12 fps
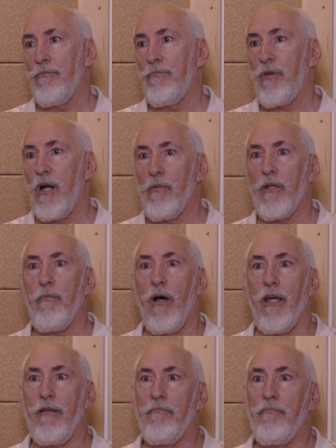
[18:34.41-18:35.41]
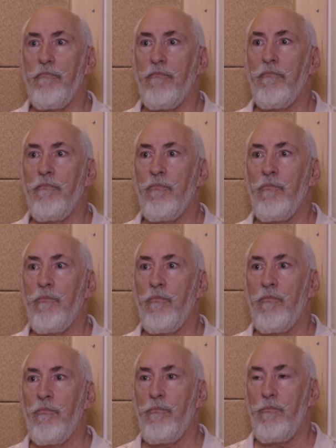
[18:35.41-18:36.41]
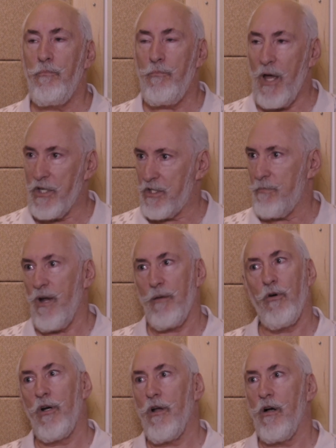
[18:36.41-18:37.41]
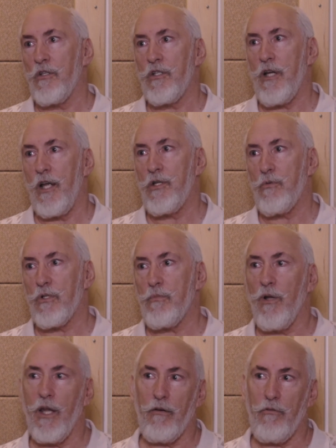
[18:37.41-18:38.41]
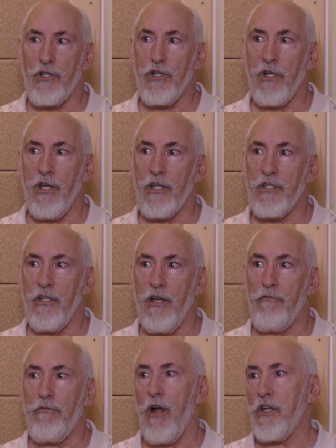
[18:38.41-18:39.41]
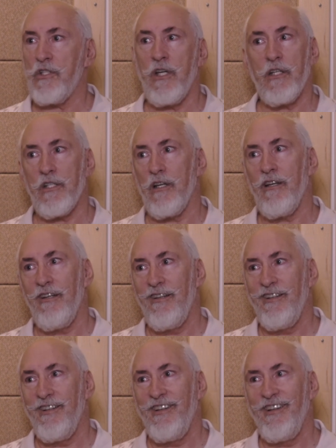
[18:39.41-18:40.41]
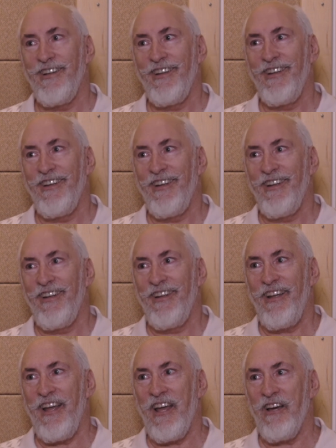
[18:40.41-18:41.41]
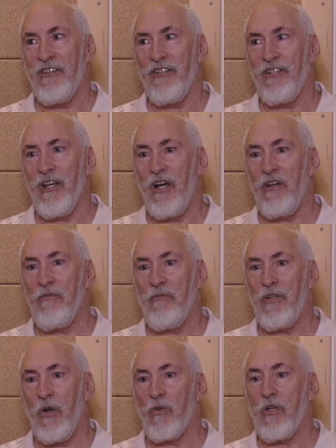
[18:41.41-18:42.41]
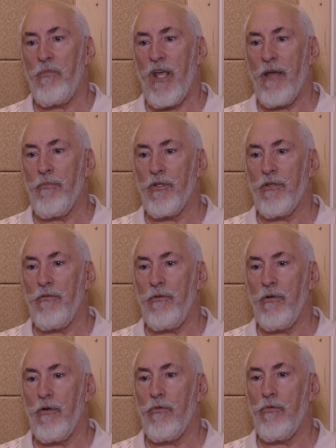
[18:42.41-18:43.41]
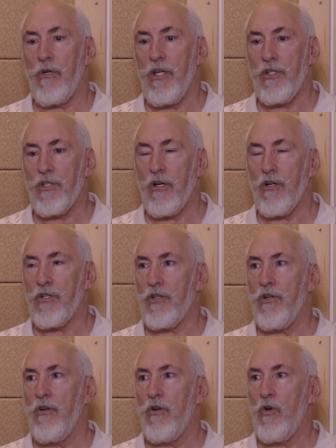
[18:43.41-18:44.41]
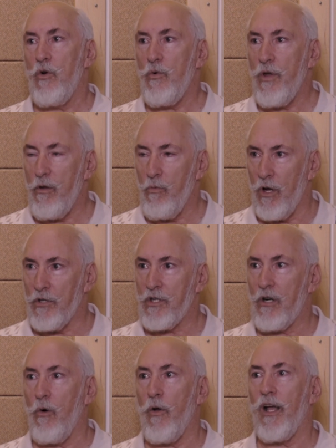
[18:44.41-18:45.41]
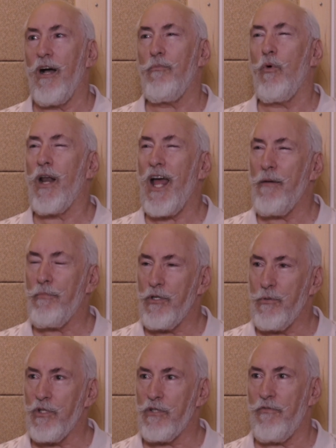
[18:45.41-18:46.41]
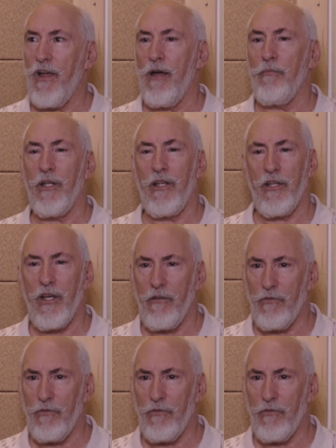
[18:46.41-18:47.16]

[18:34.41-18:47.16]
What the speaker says: Probably my best memory on stage was playing Richard Nixon in Frost Nixon. And, to be able to research who he was growing up, what happened to his family, the